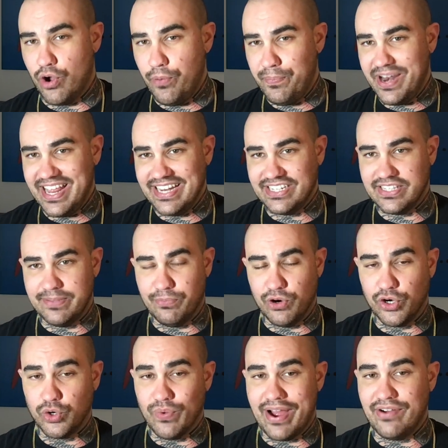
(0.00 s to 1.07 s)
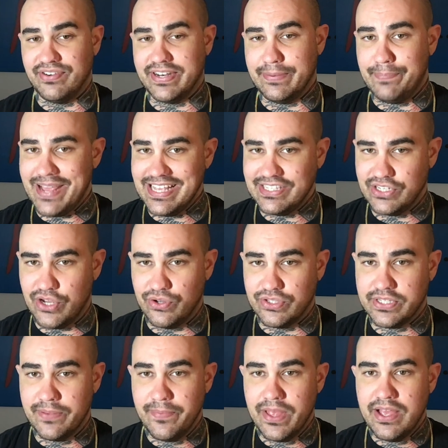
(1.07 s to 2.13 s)
opening to the more grounded base
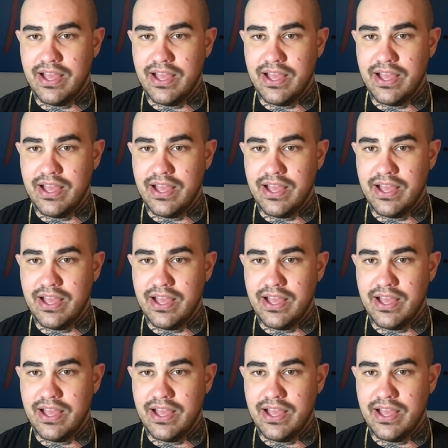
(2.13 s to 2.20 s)
notes.